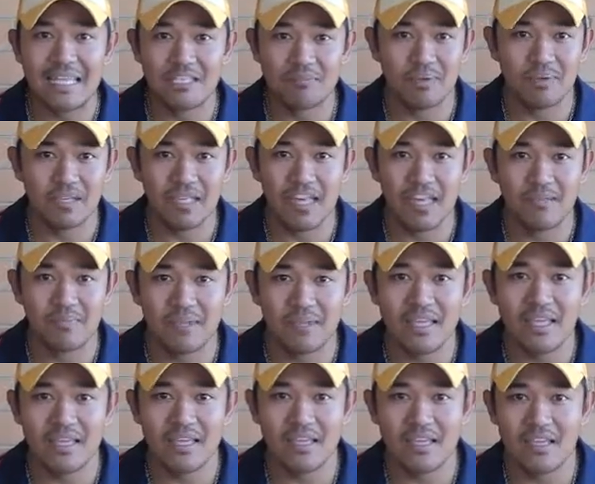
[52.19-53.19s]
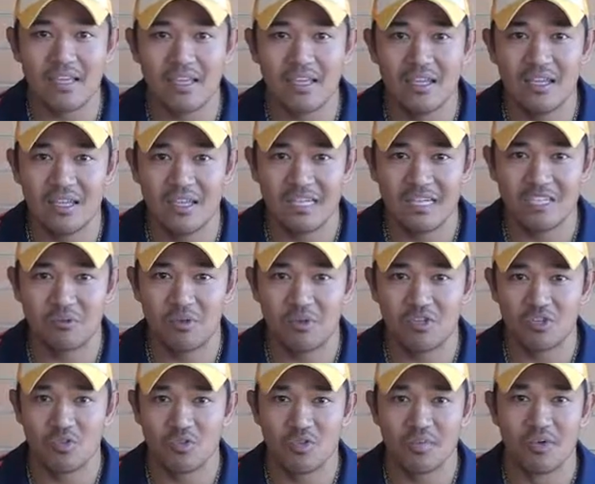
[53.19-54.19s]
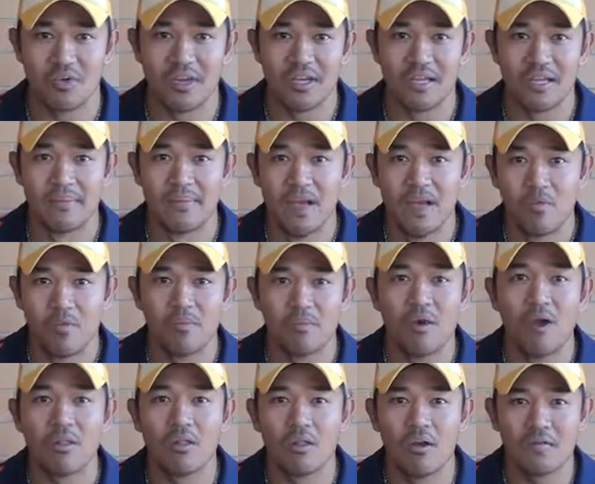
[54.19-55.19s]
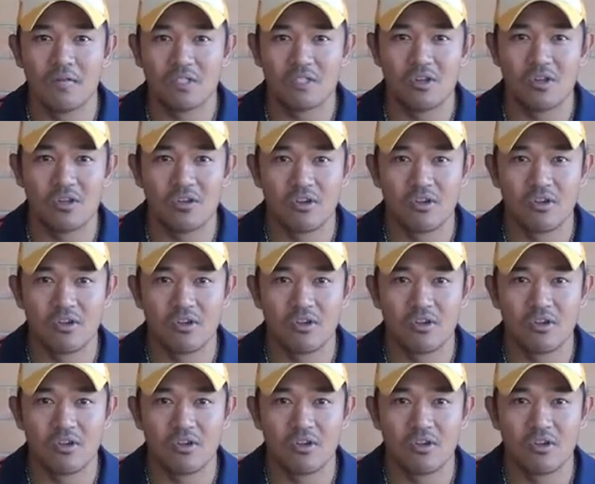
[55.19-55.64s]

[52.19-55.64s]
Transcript: It's been getting me out there, especially with my lifestyle.